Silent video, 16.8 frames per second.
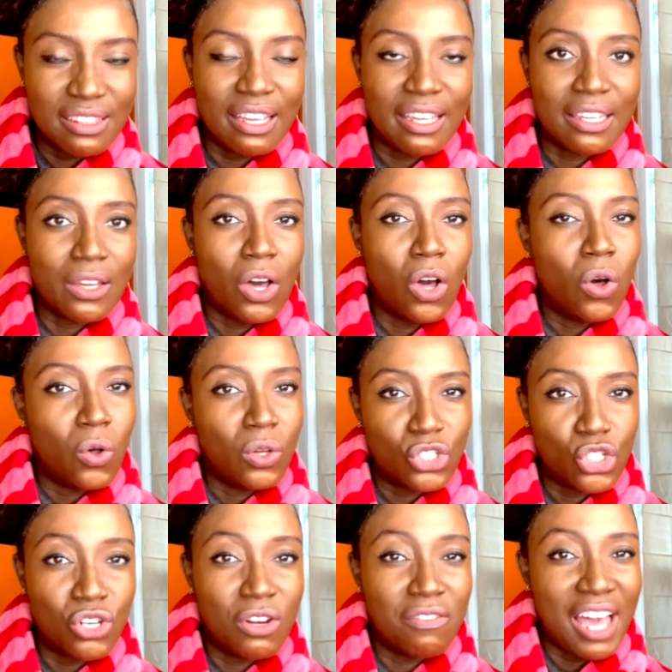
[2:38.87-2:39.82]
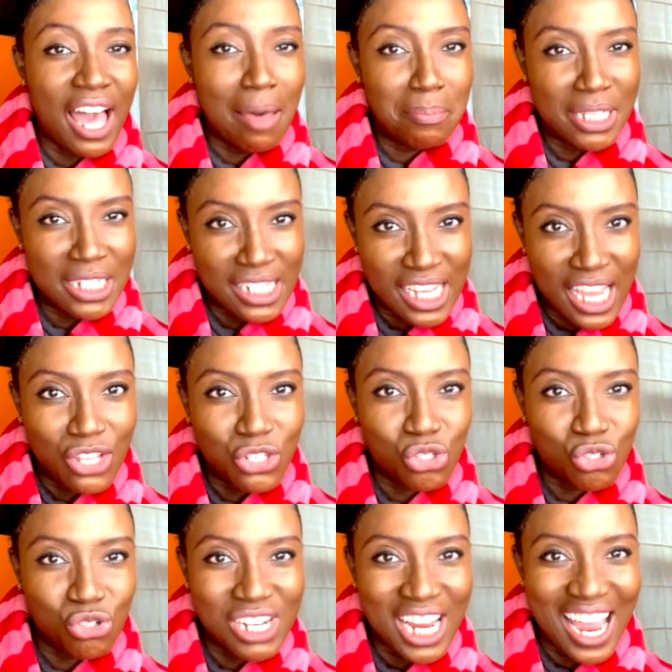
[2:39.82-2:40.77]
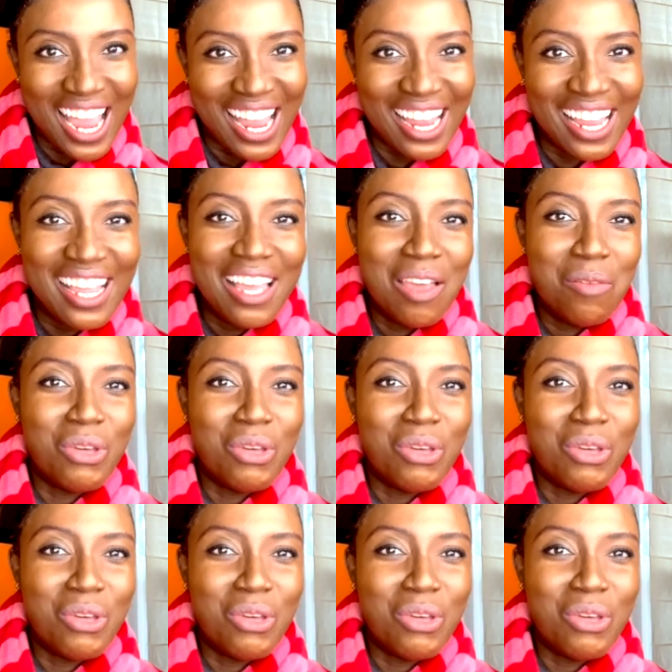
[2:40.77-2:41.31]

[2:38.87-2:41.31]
It should have happened yesterday.